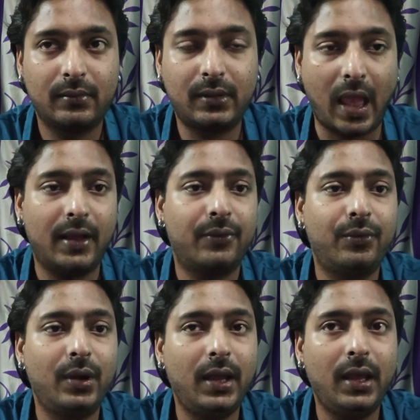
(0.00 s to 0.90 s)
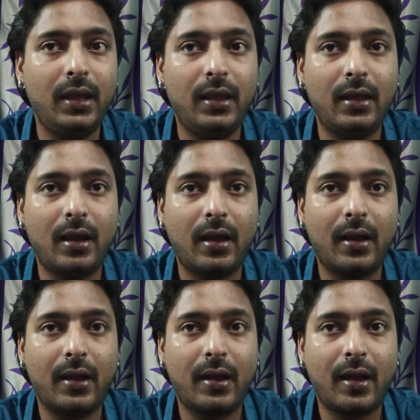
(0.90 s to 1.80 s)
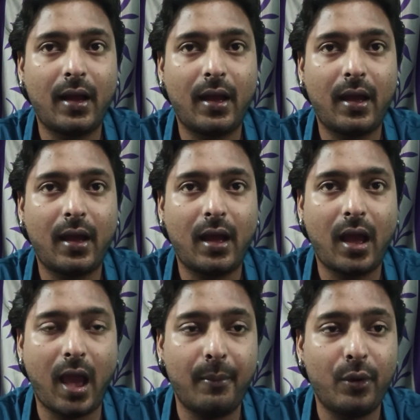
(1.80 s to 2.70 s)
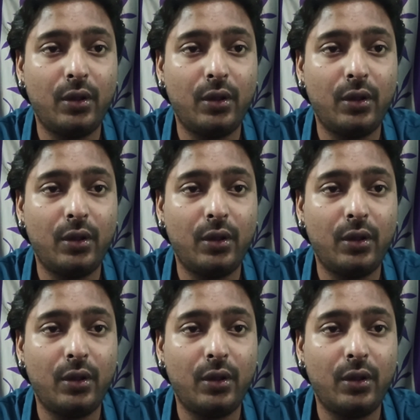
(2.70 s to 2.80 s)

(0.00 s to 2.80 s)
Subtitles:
thankfully I'm